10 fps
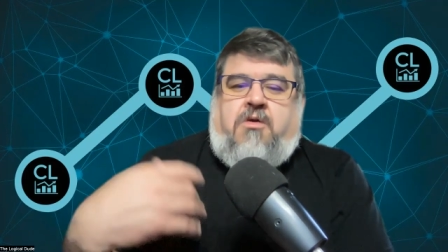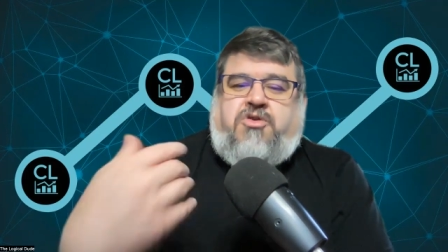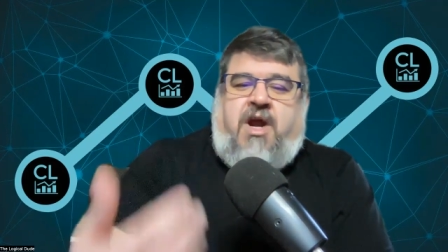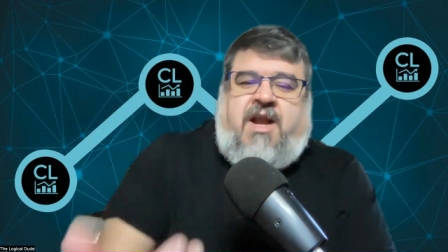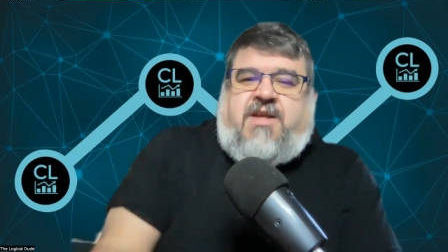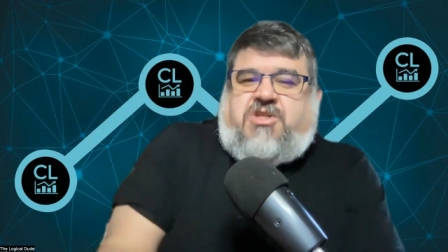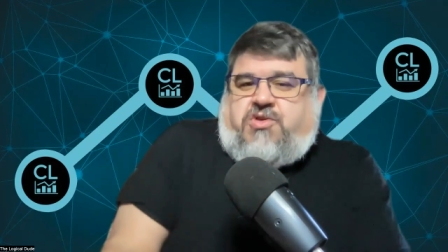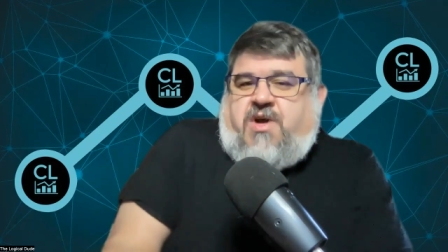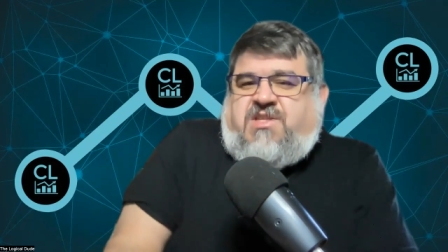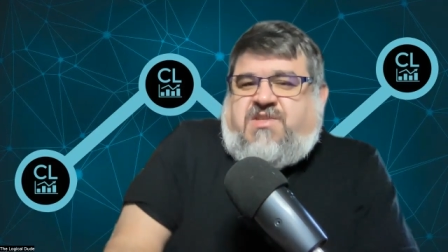Trading is
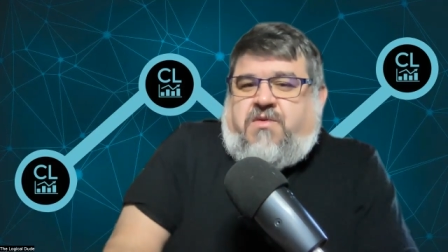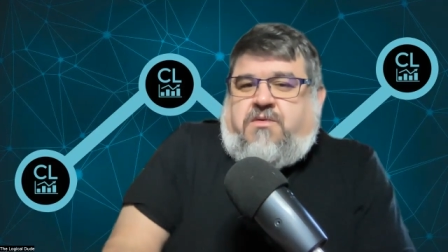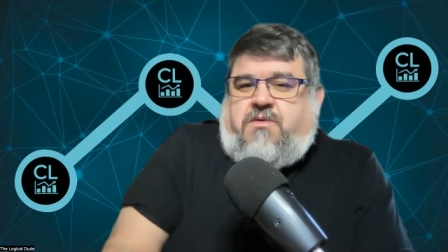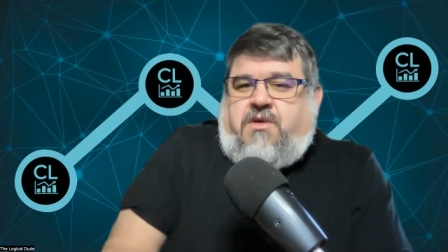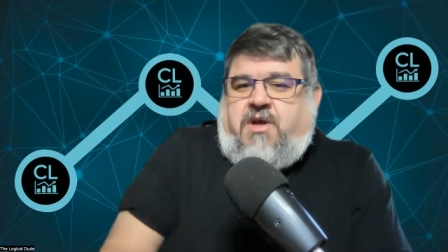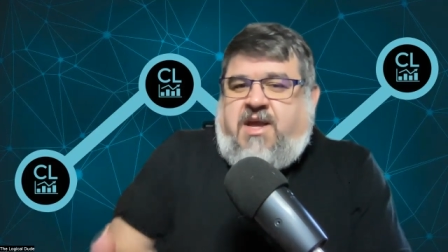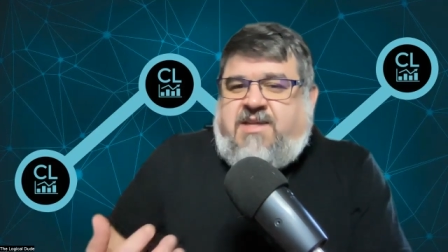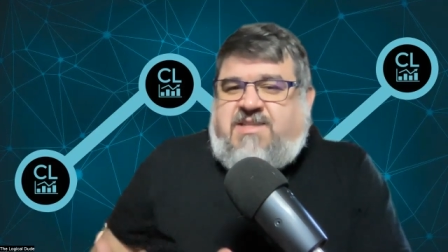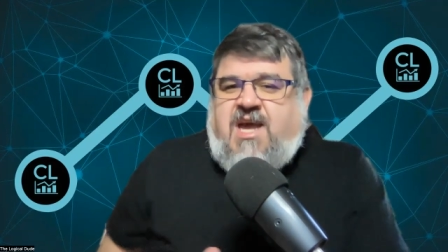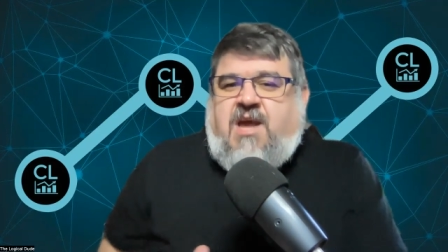stressful. It
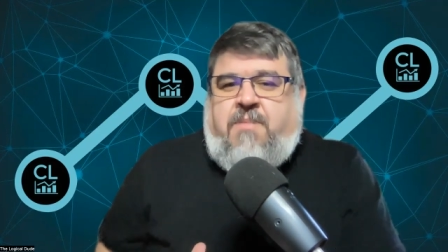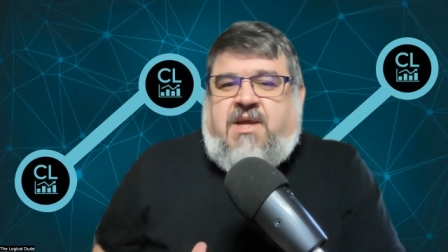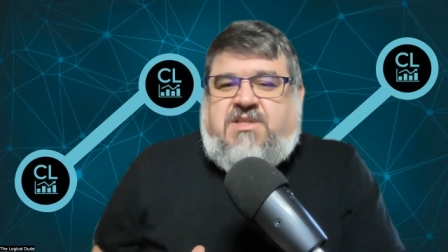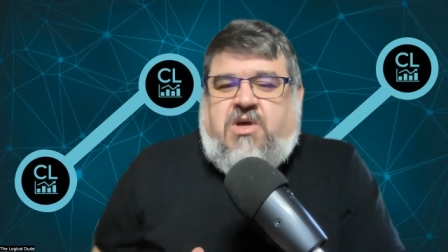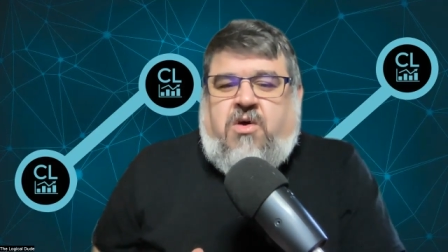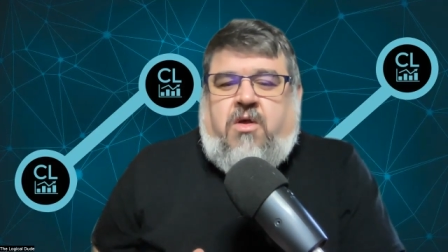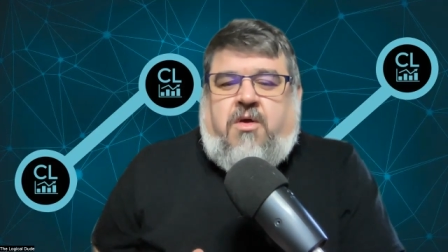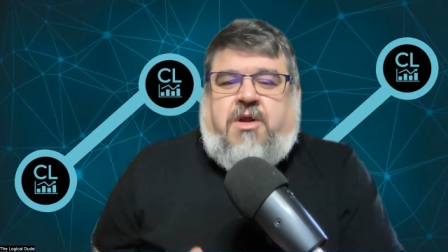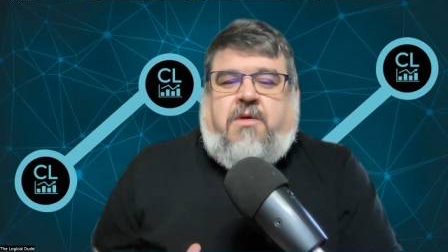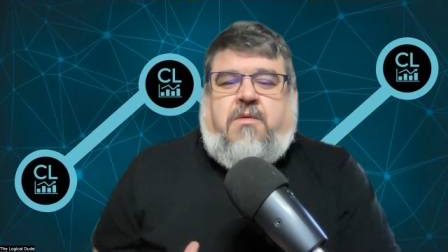can take a big toll
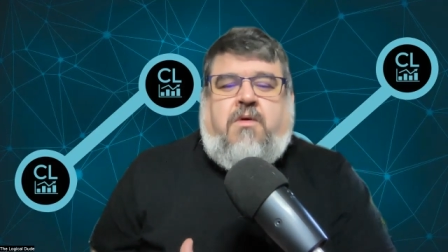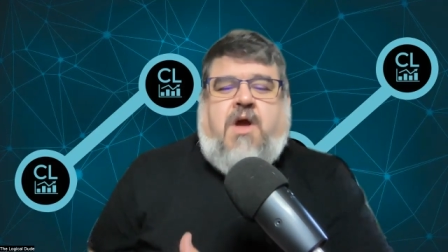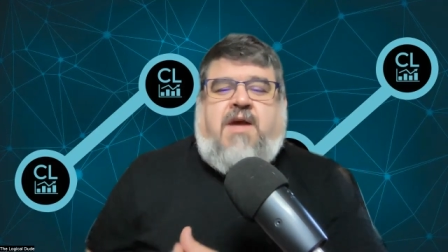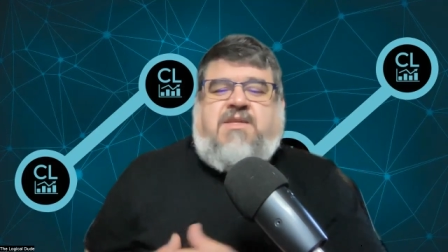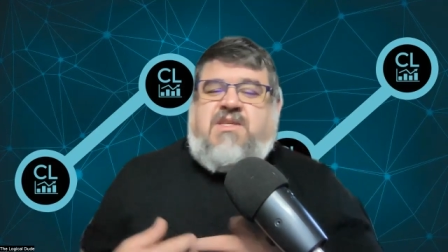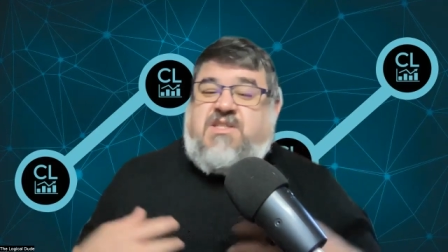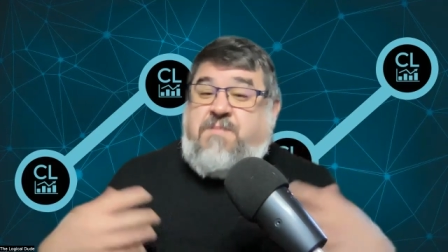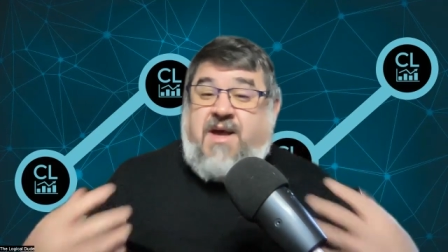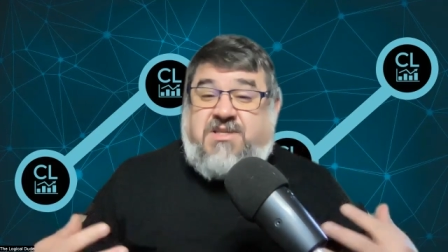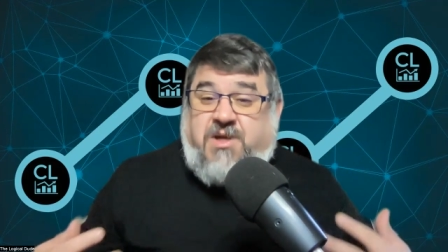on you, okay? So
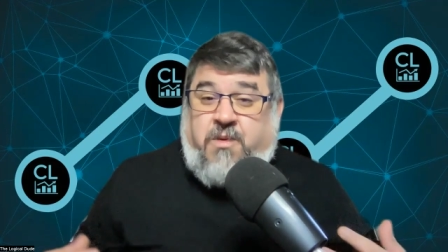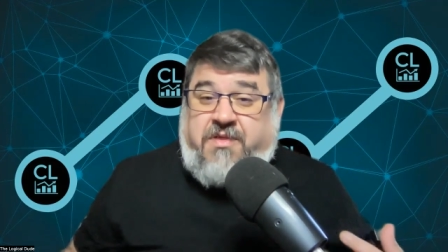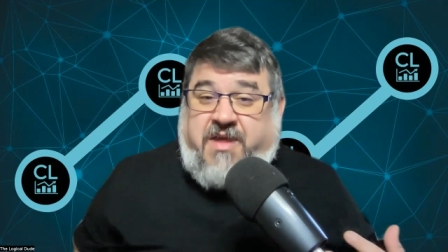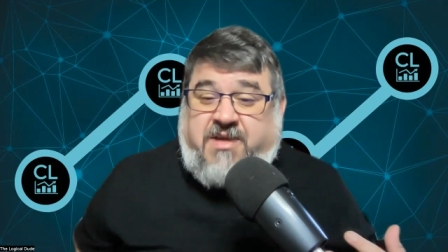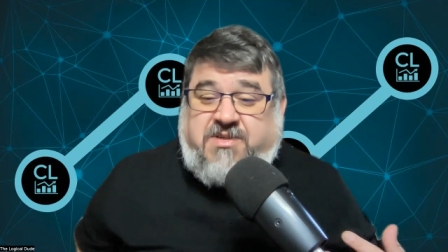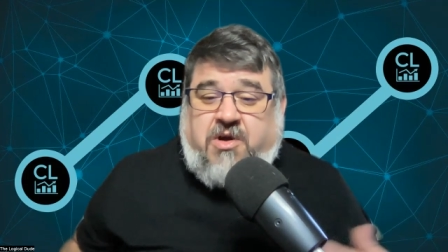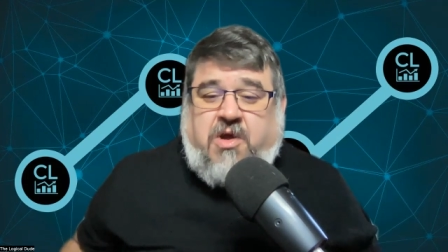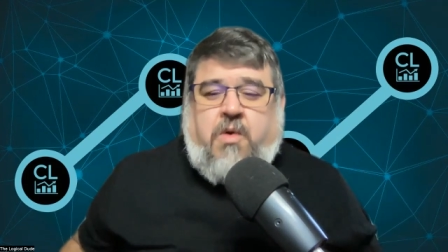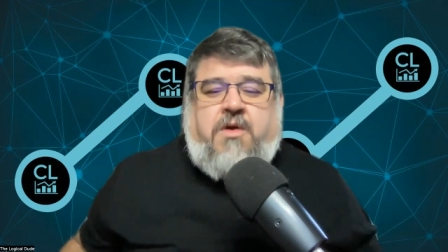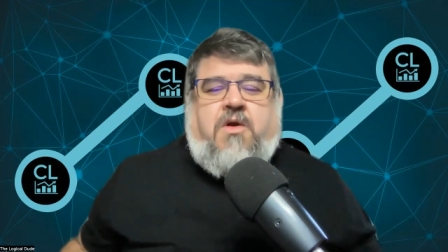especially when things
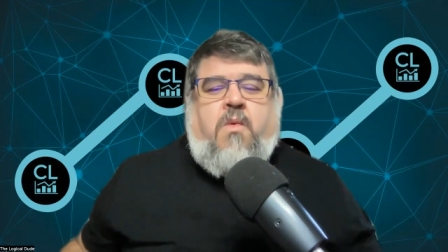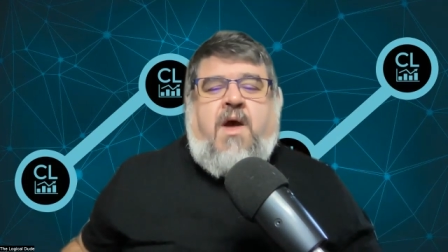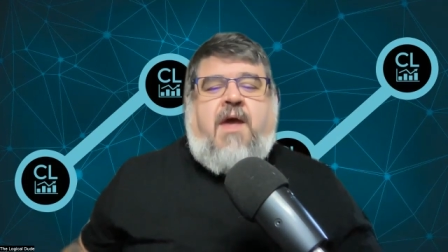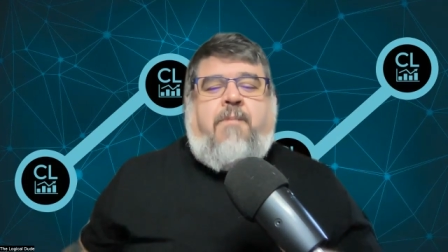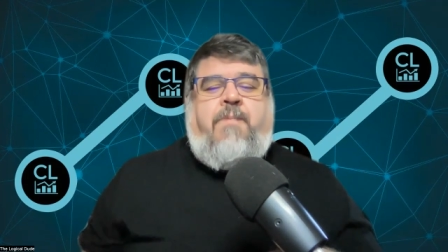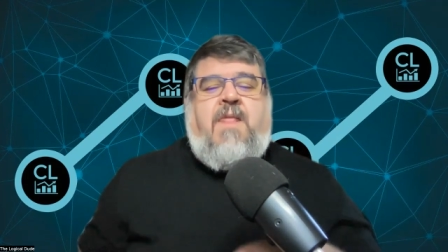aren't going your way.